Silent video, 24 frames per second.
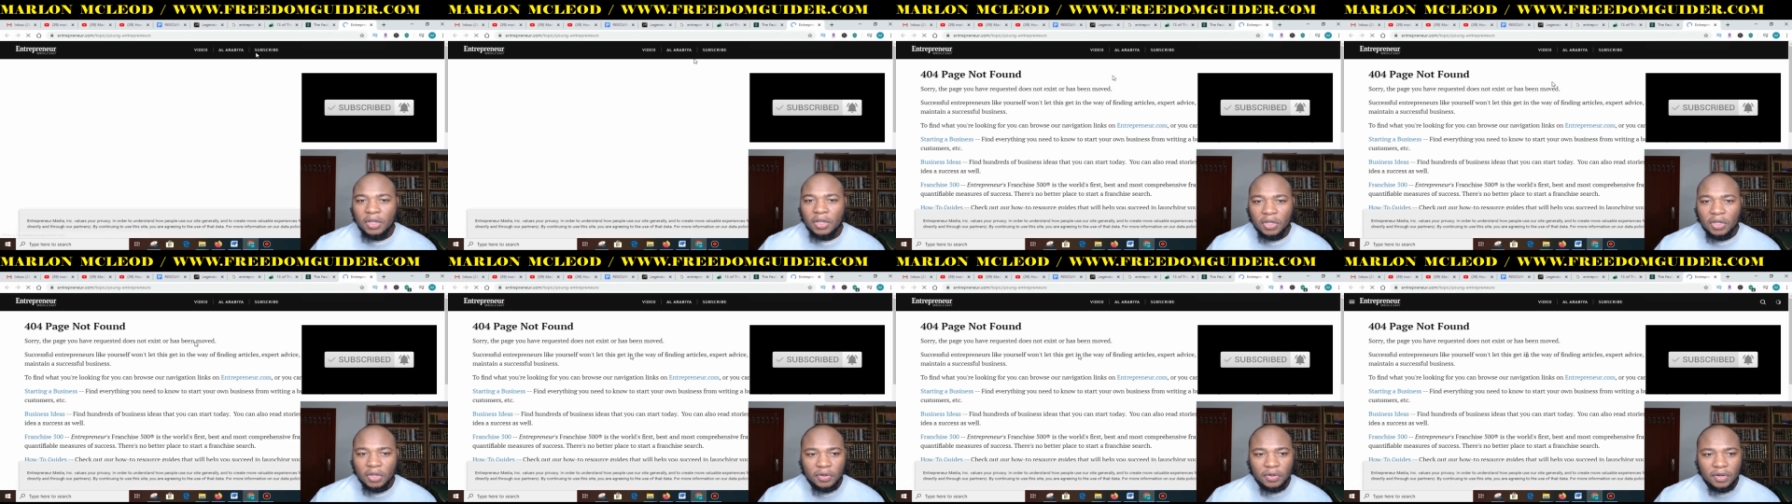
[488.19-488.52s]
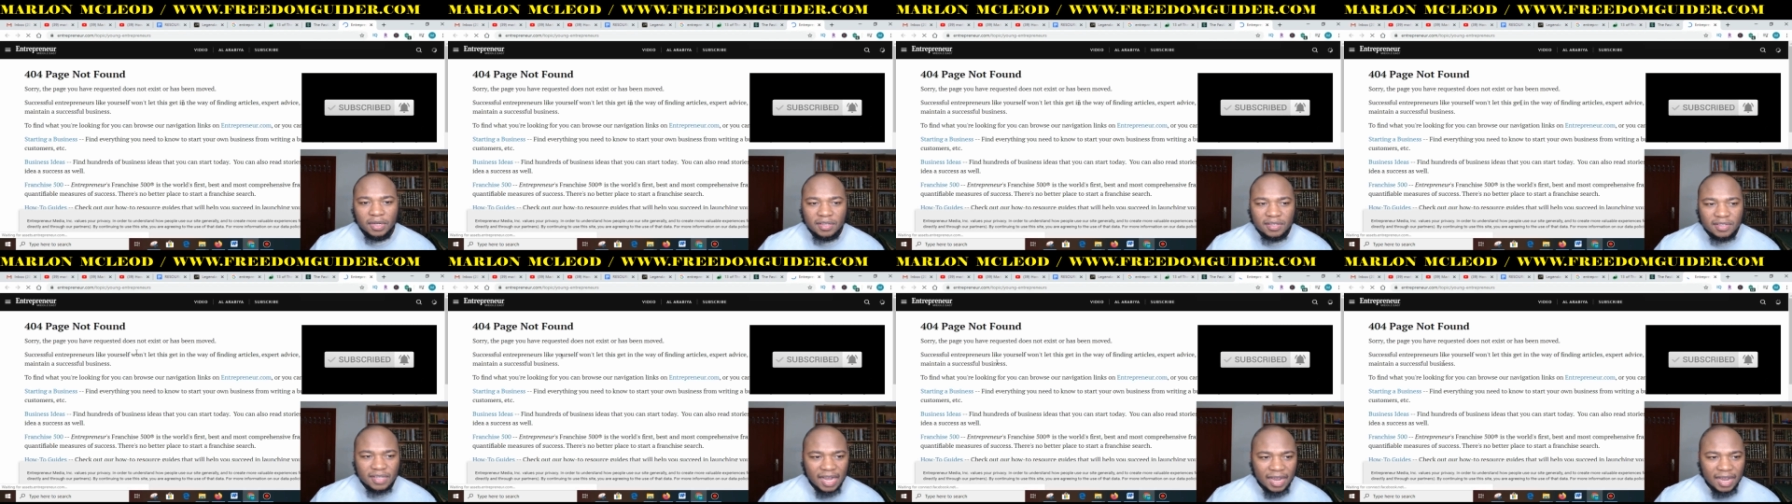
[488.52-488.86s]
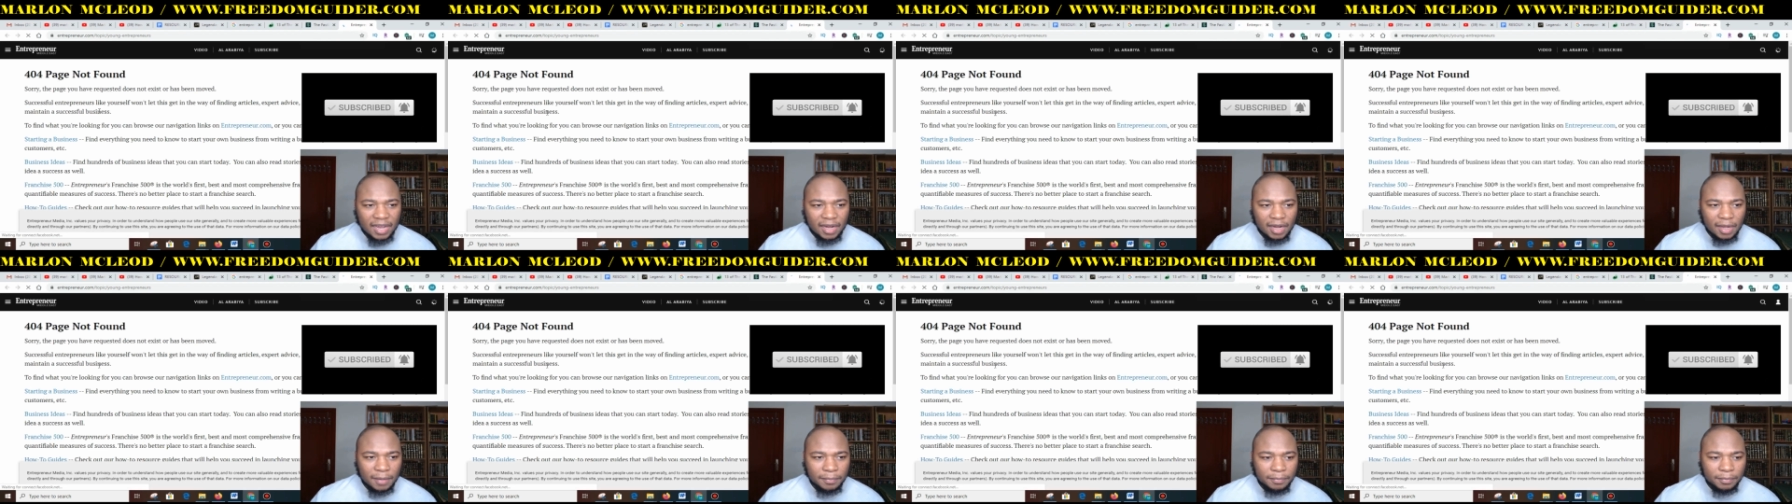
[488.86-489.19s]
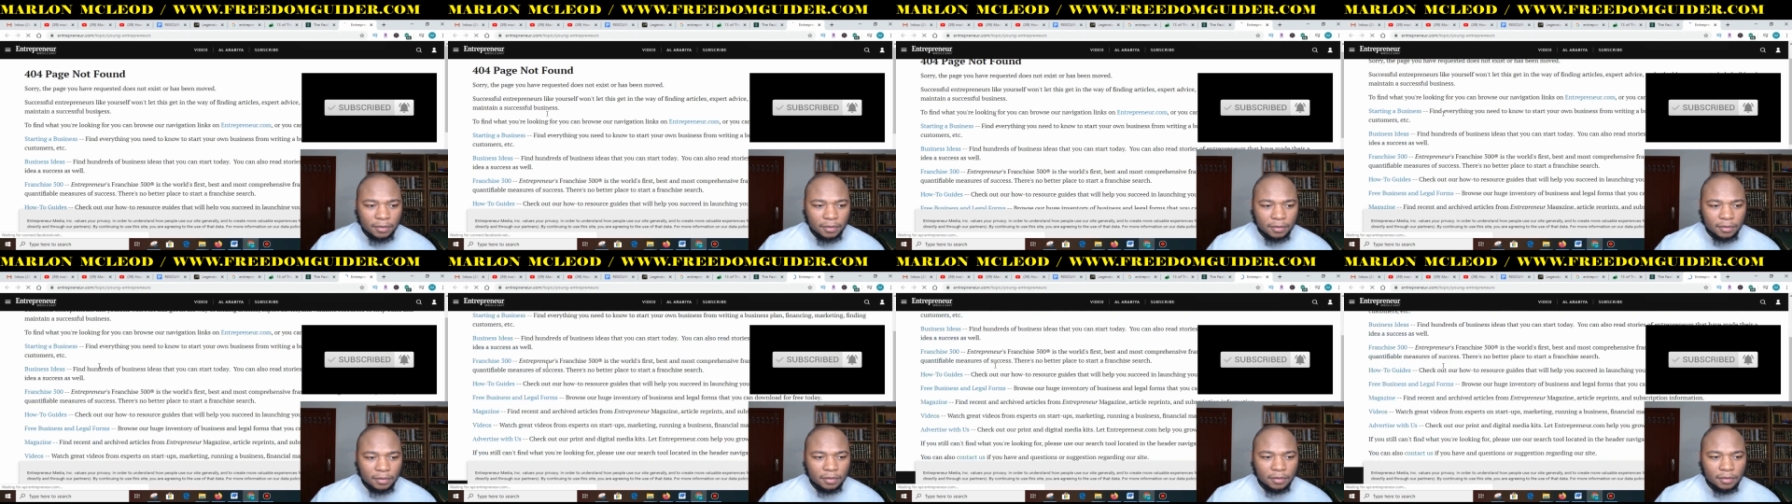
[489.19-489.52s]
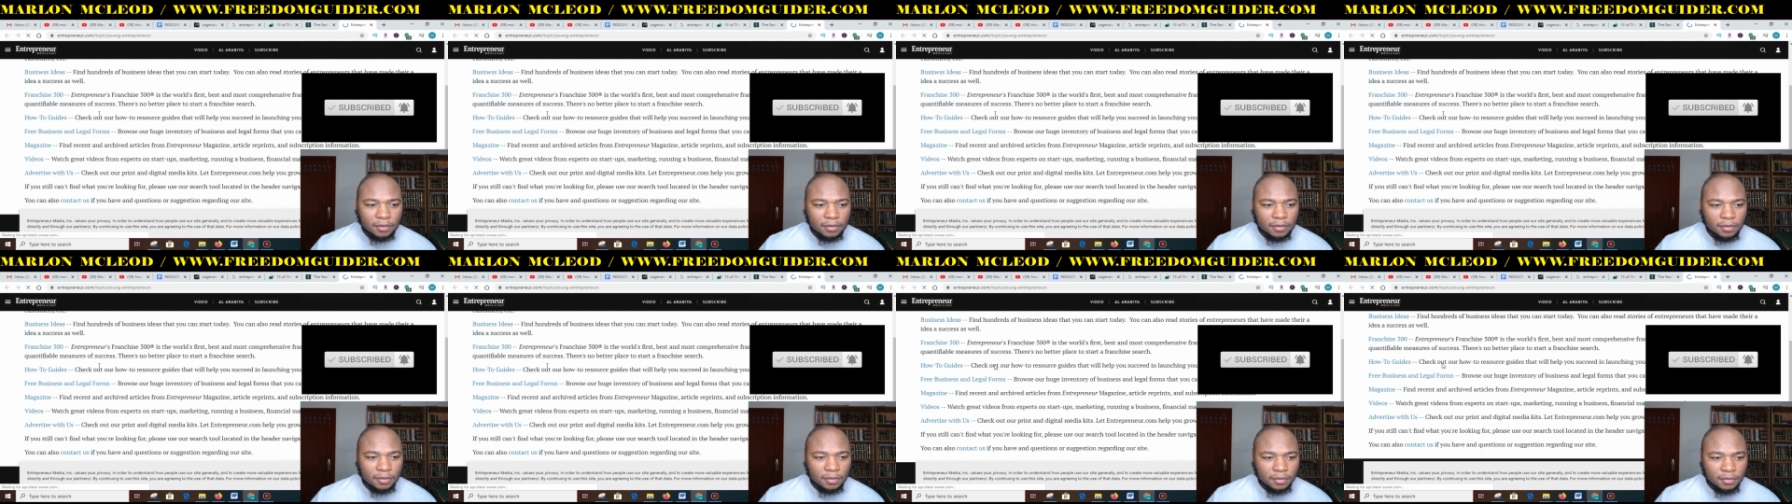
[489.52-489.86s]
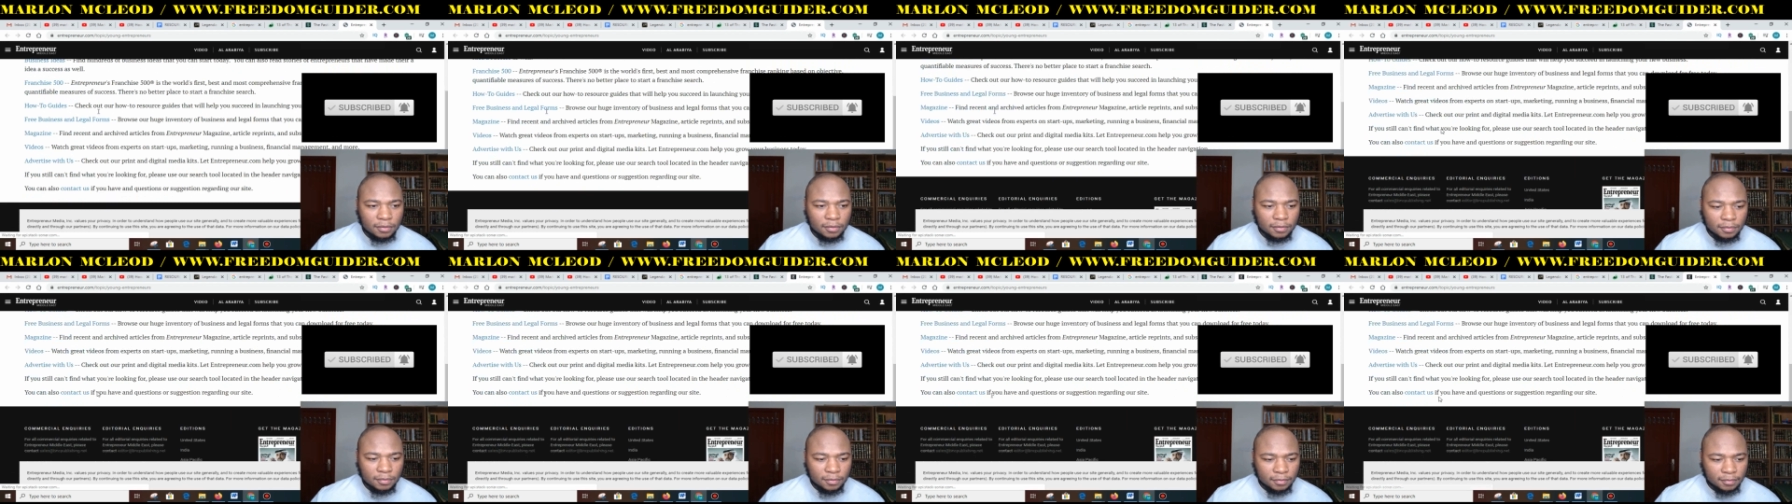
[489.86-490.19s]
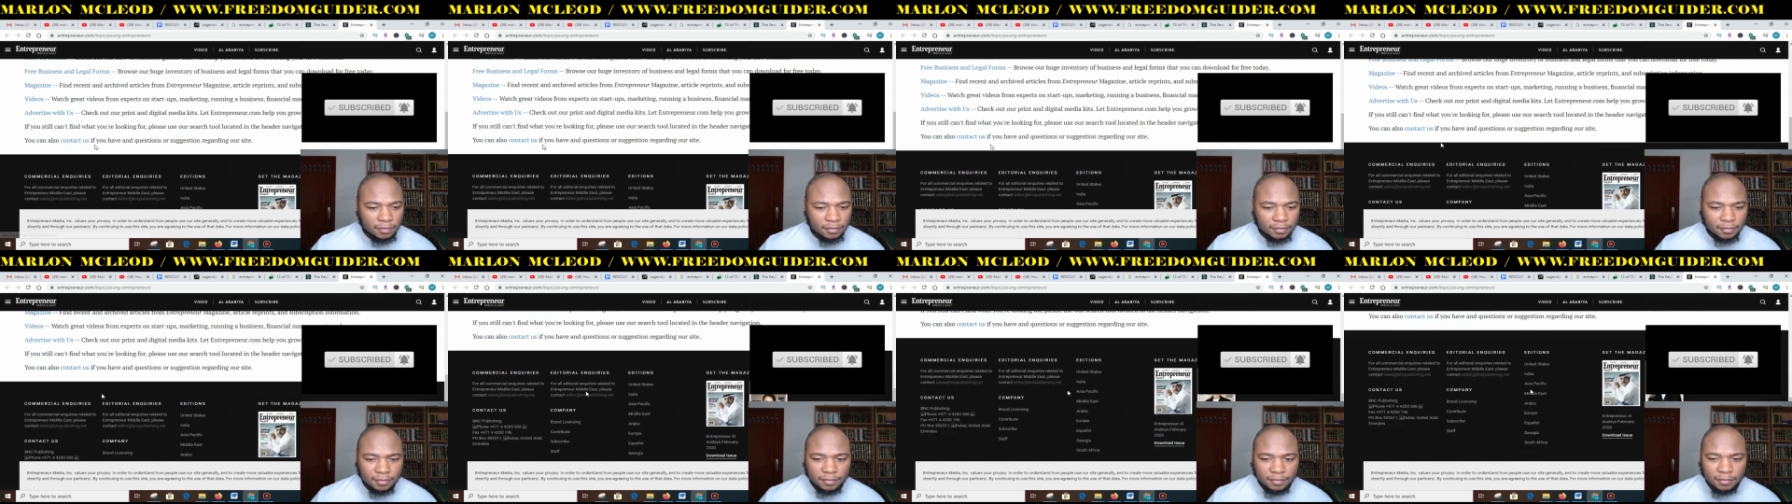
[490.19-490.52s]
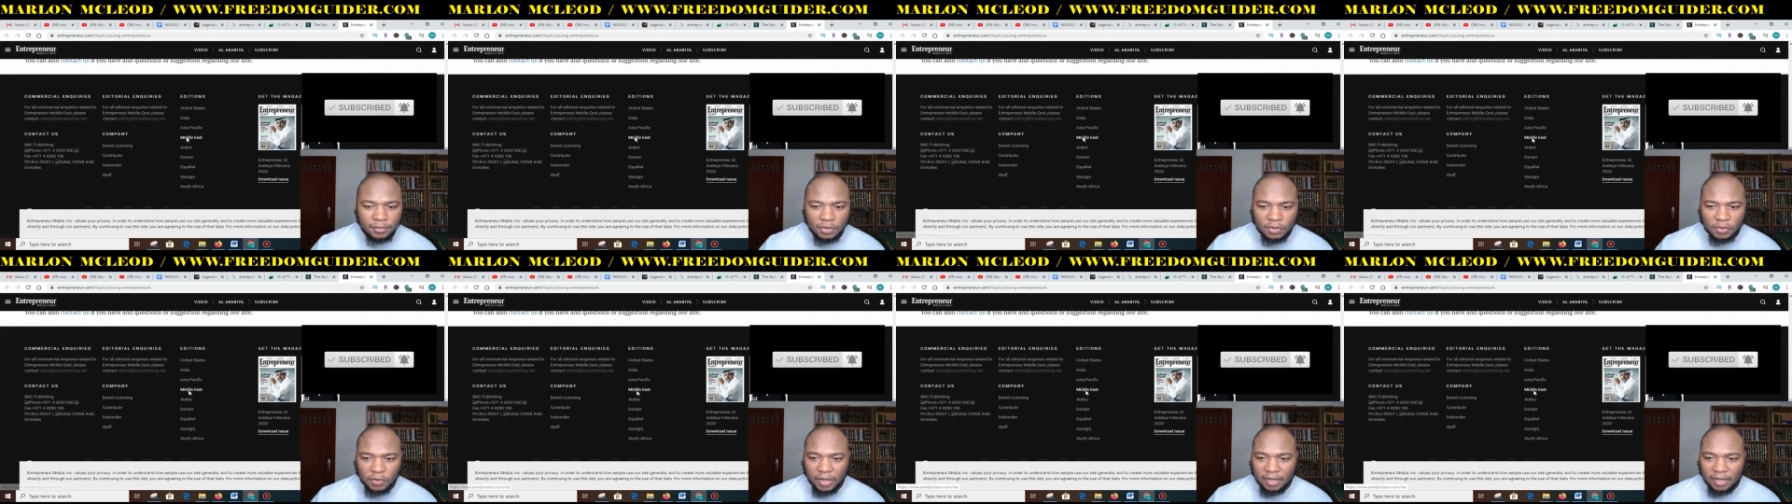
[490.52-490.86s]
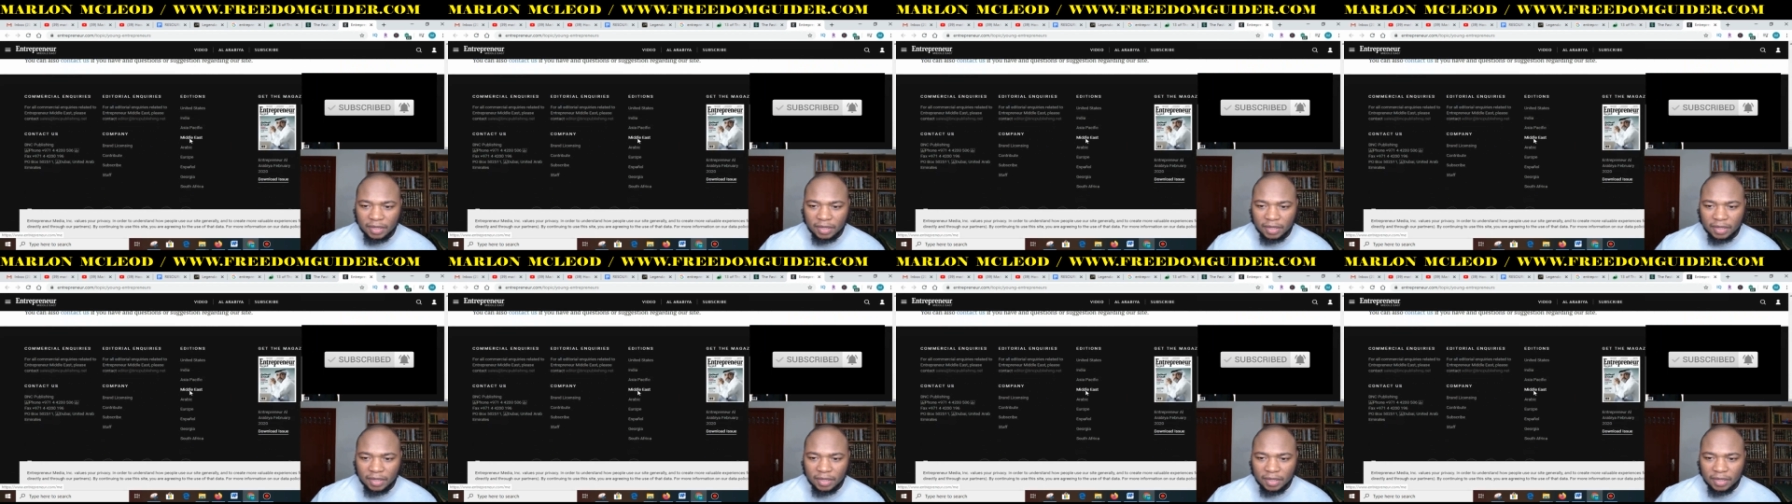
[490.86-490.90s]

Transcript: You're going to sign up to